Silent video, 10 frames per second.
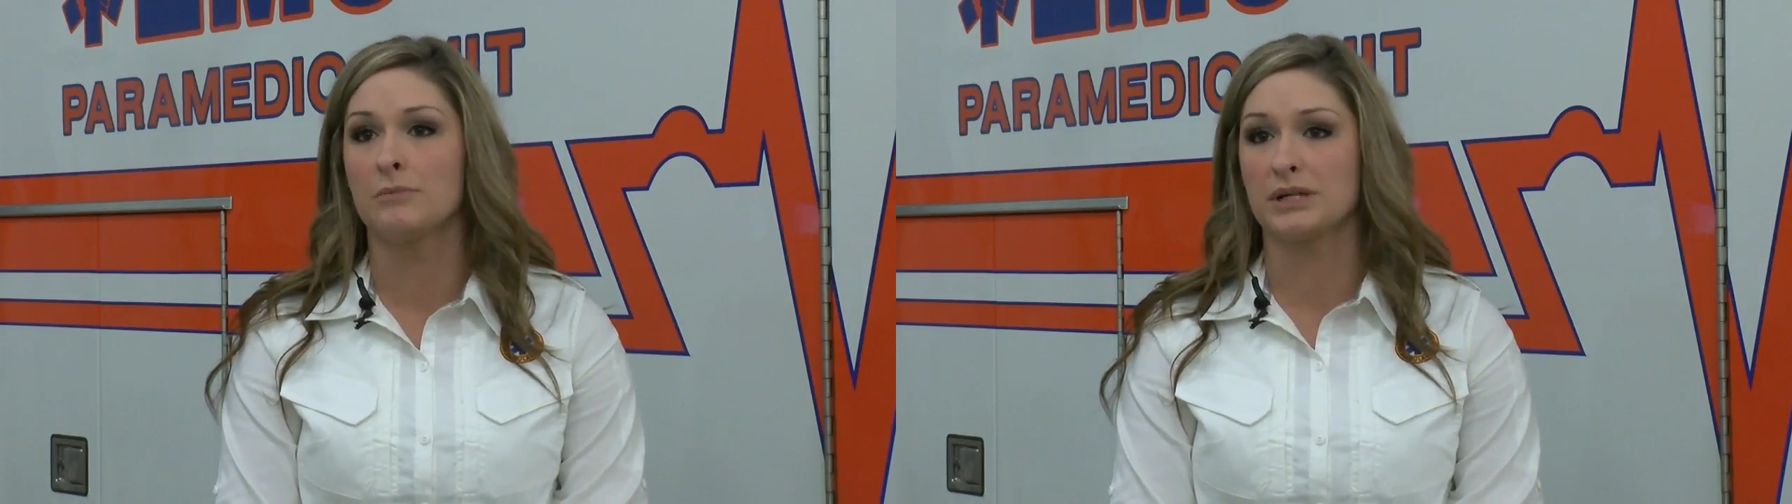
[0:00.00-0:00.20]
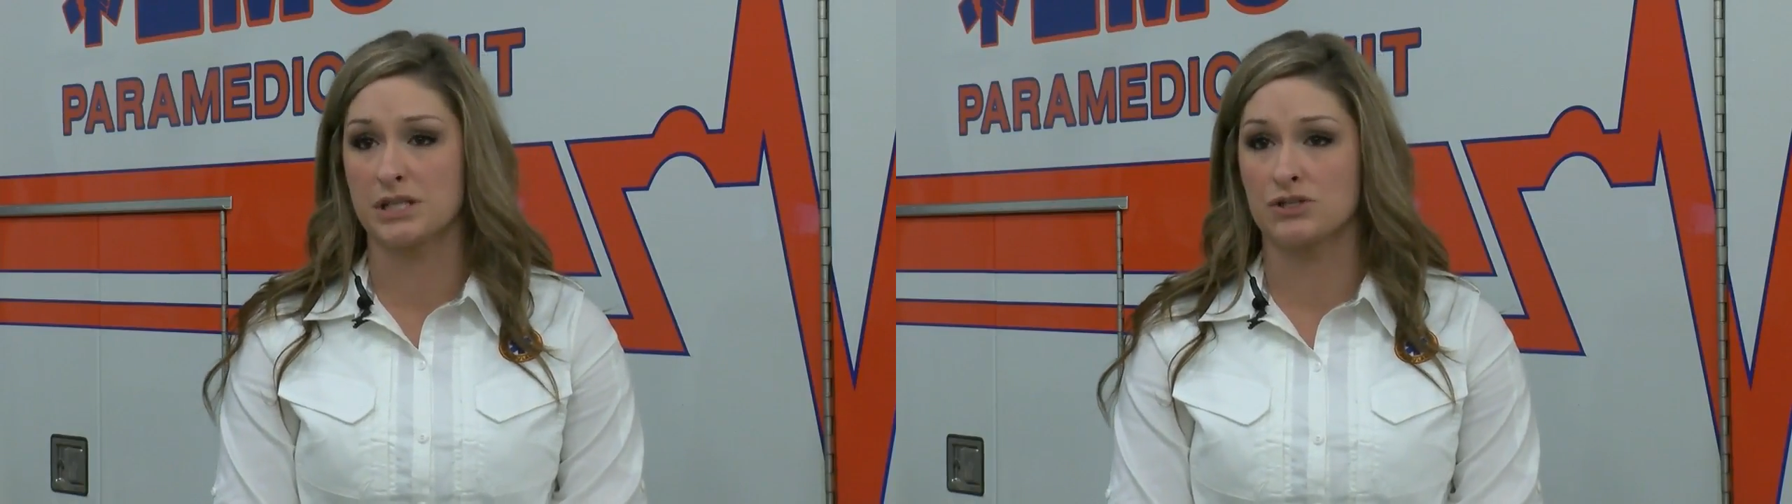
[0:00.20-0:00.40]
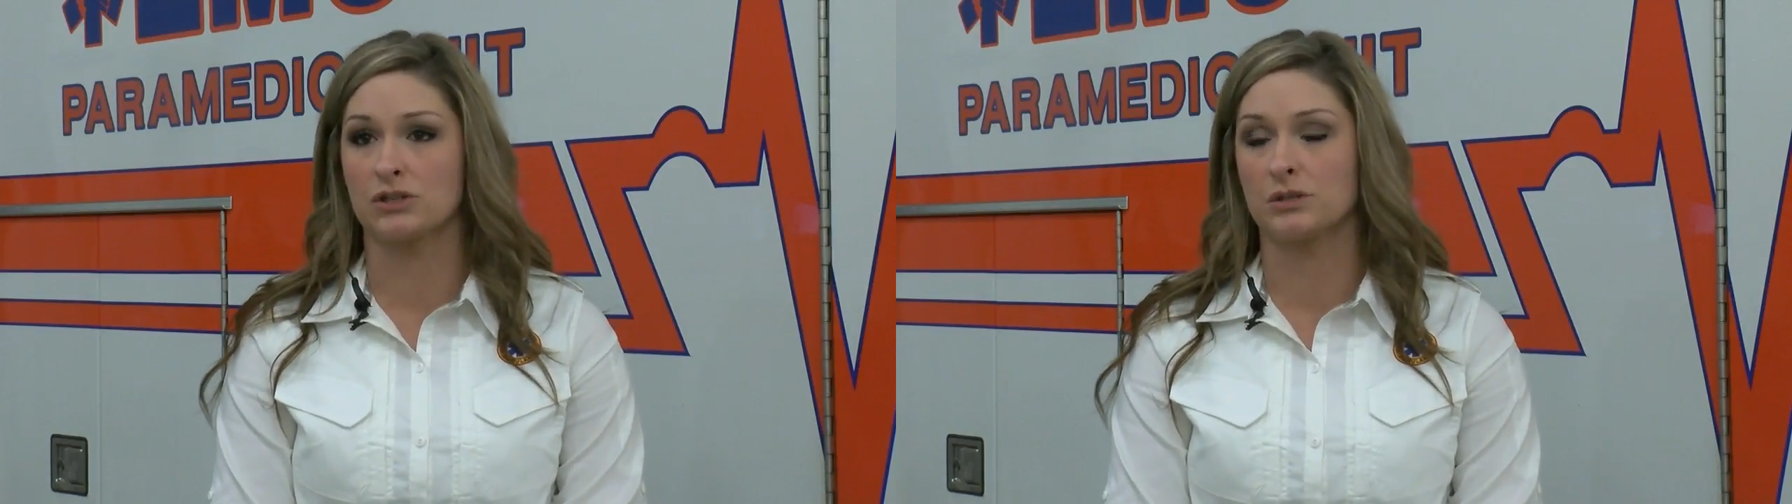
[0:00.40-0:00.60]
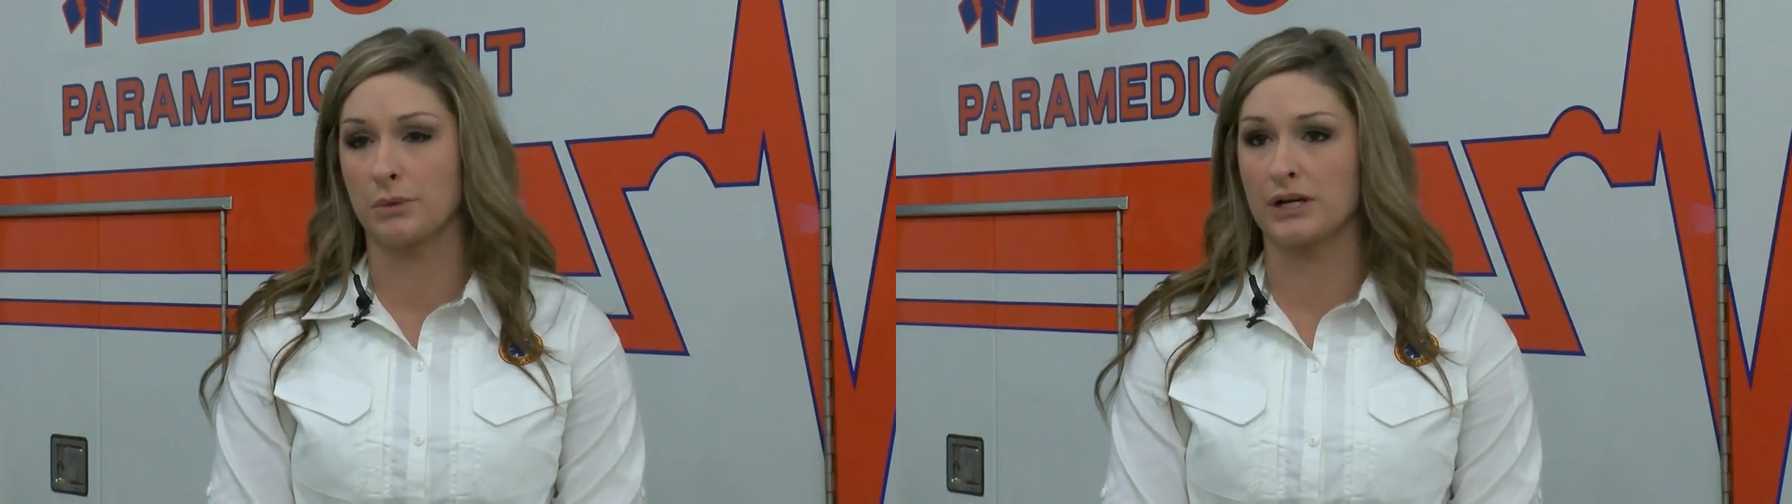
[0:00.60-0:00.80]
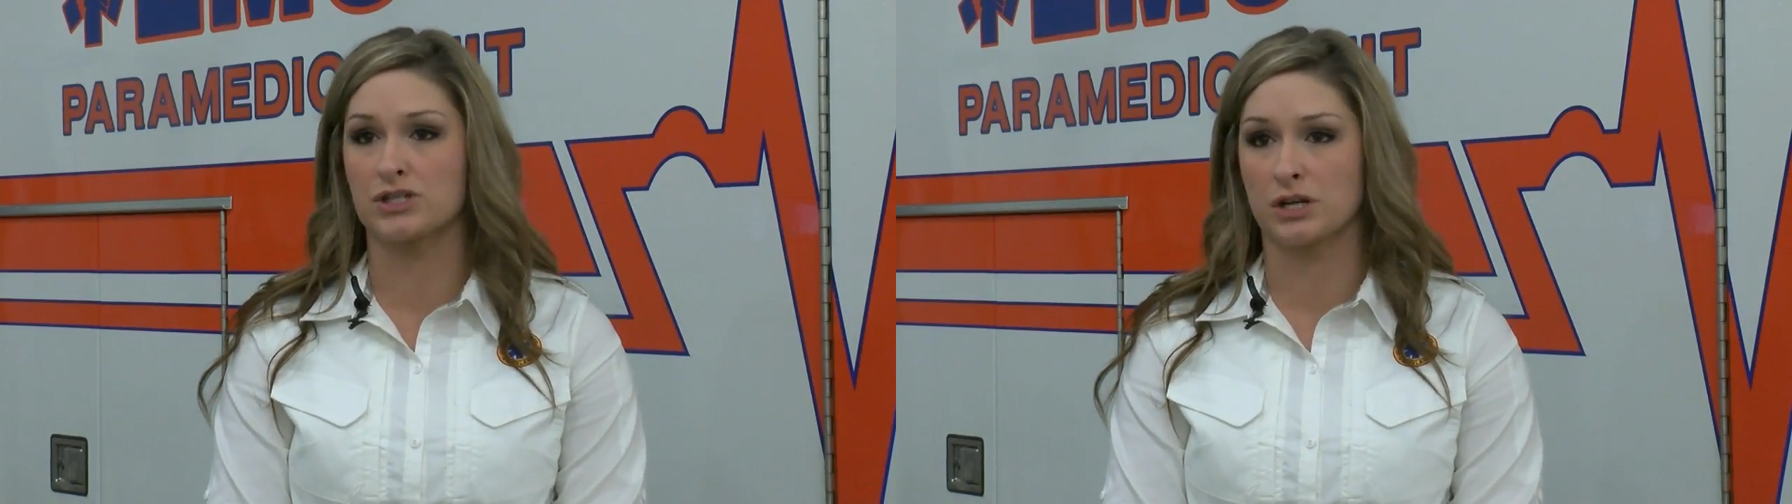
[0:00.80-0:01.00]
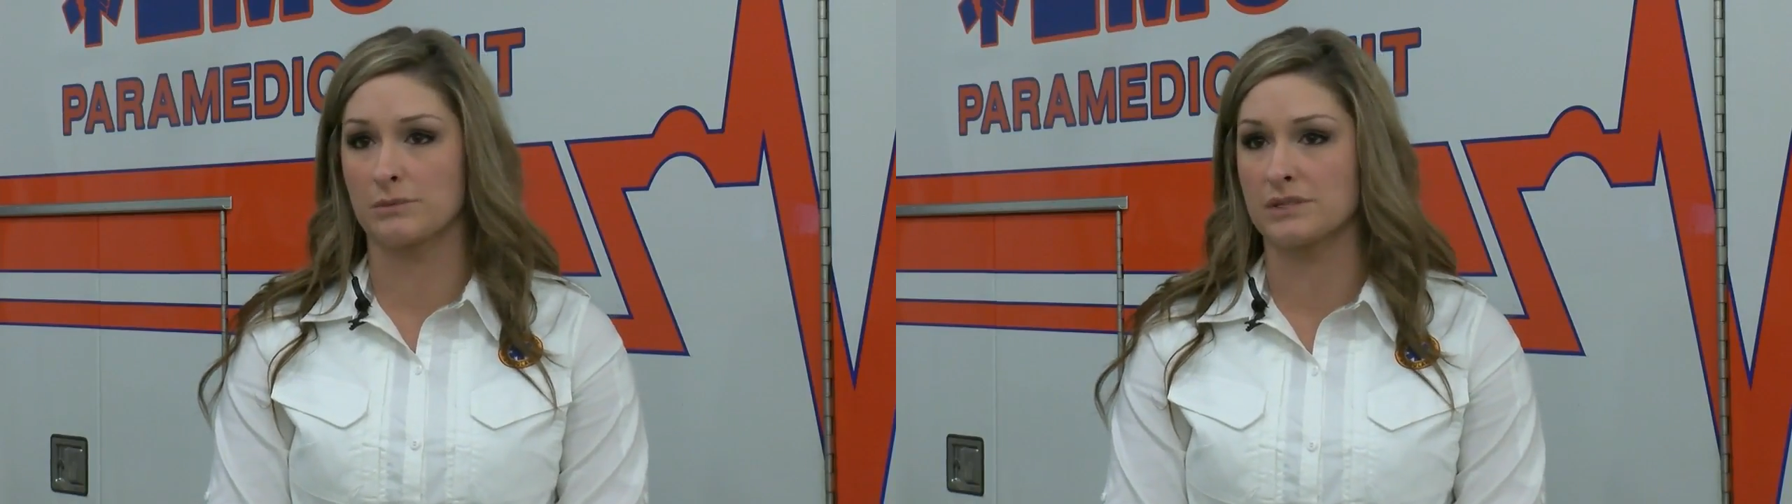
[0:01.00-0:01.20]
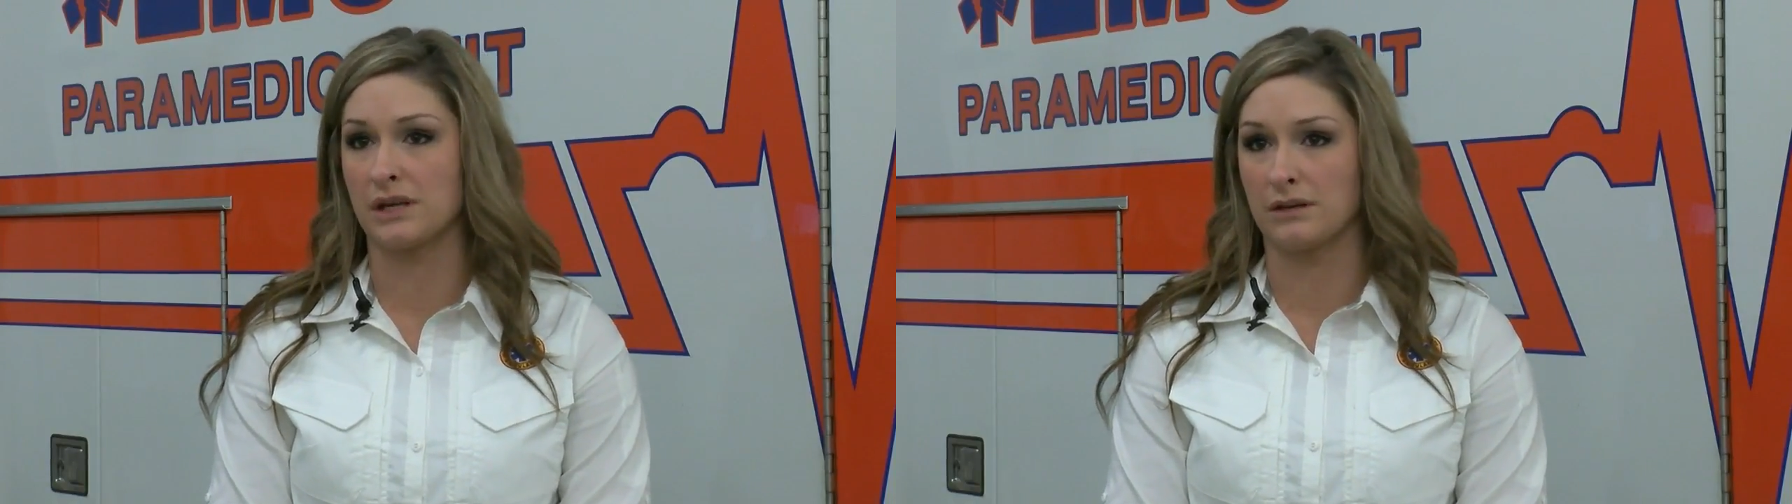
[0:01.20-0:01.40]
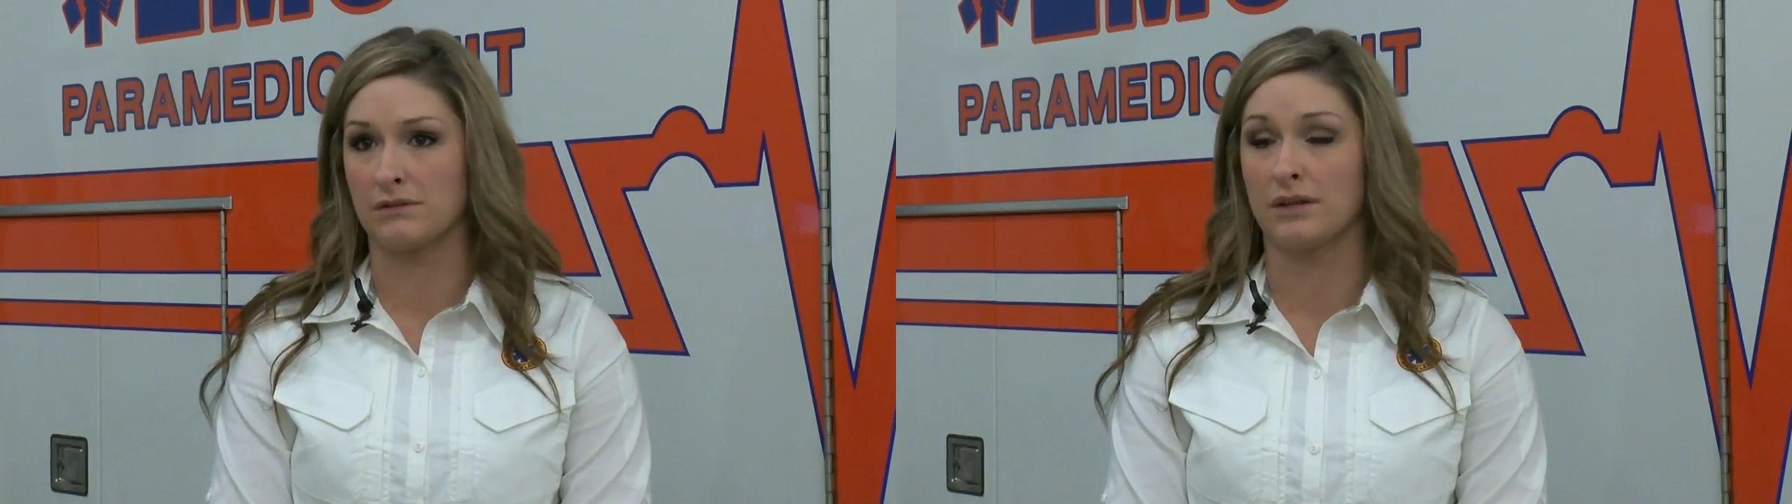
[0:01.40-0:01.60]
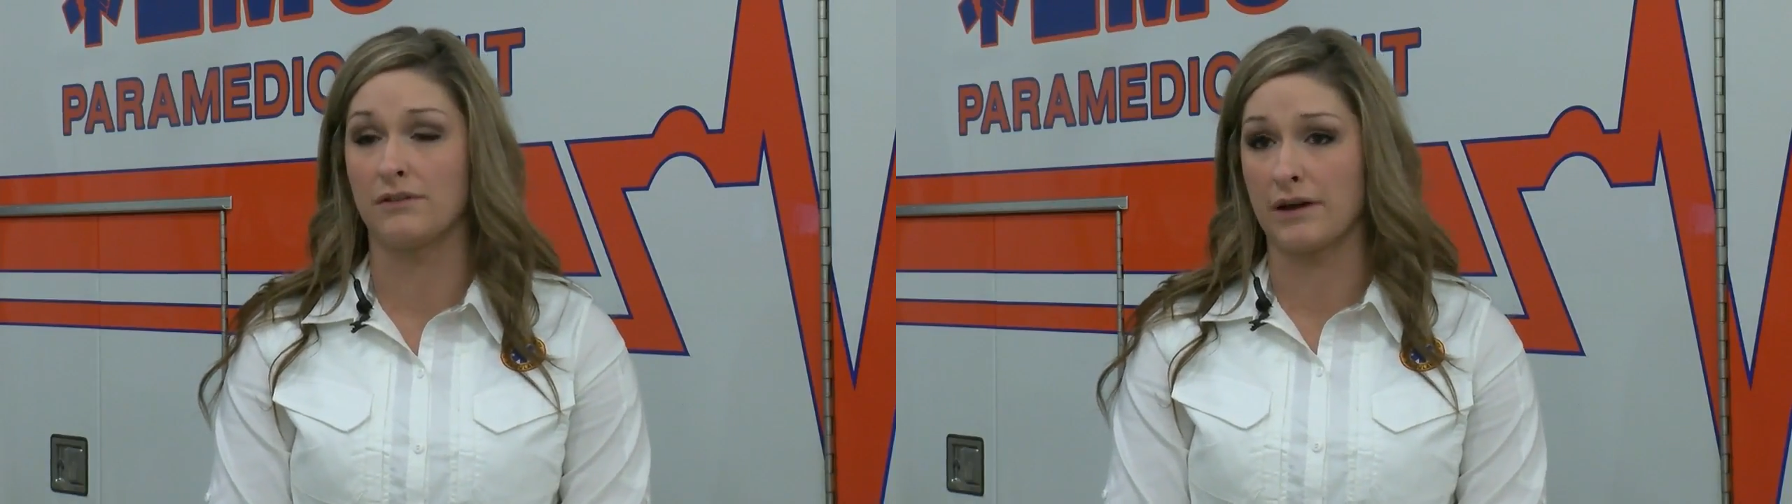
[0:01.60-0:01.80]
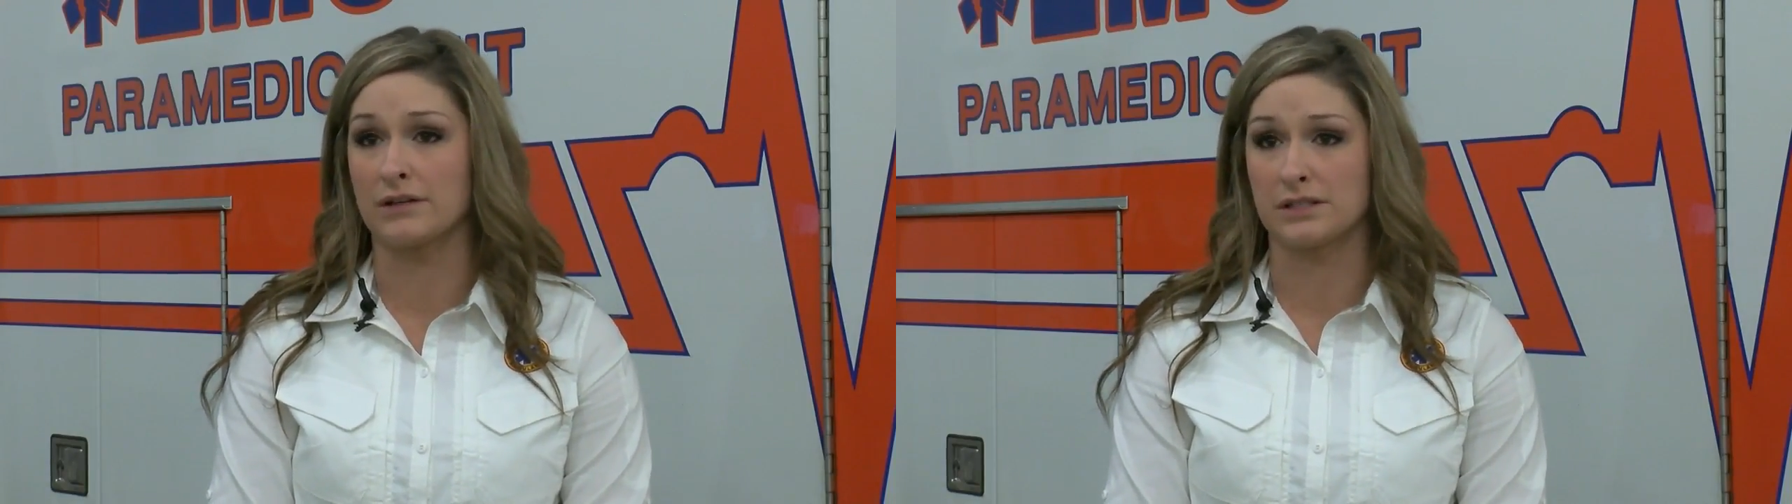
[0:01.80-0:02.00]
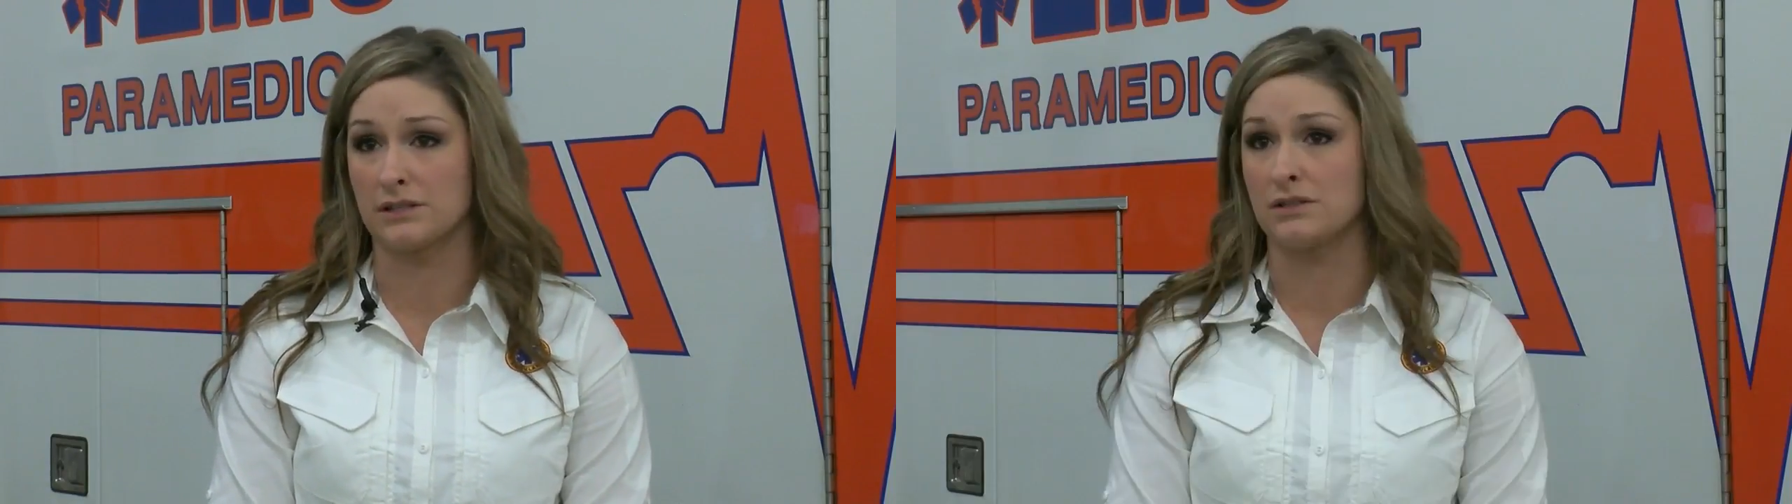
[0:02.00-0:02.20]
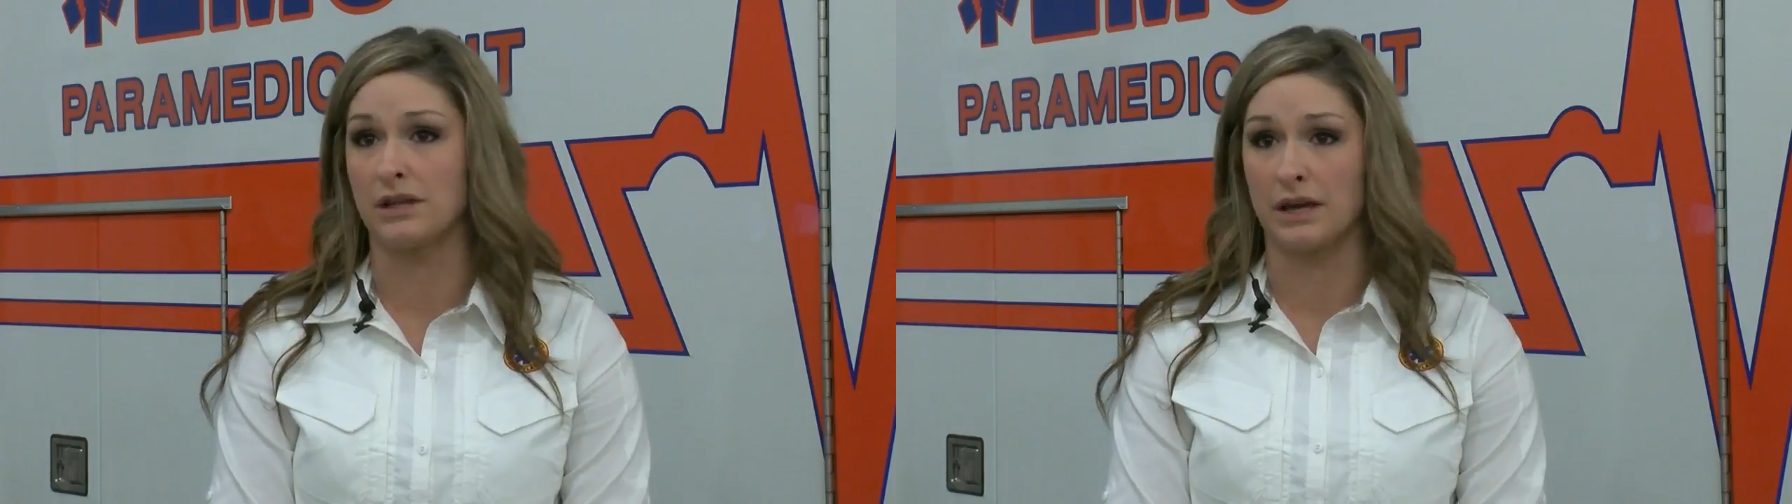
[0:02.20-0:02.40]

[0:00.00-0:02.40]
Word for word: potential to bring germs and the virus into